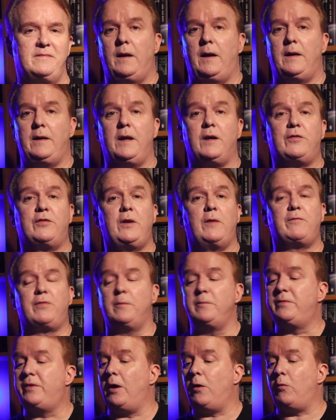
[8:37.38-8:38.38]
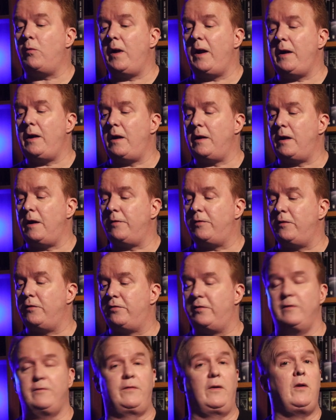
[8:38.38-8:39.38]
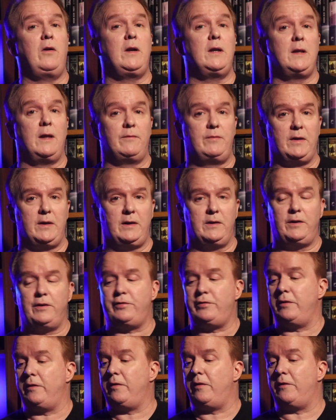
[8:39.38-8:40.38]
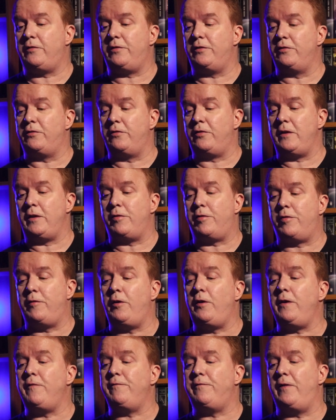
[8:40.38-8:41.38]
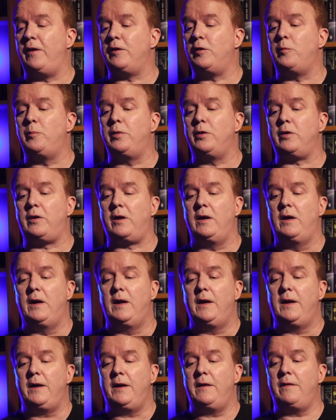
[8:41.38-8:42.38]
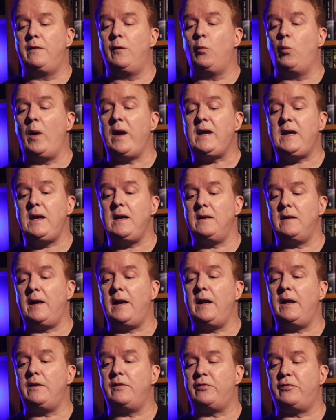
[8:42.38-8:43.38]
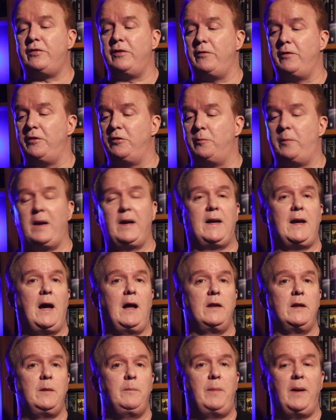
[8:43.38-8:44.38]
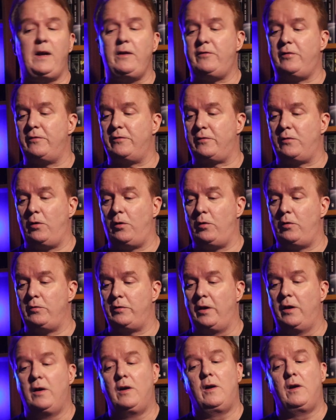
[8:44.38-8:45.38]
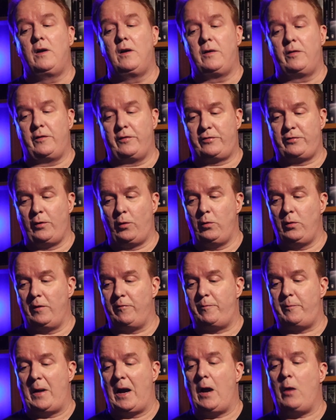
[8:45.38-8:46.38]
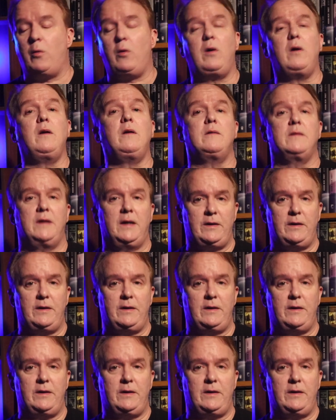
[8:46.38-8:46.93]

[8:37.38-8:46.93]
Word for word: And next up from Del Rey, I got this a very lovely edition. This is the third and final book in the Waking Land series by Callie Bates. It's called The Soul of Power.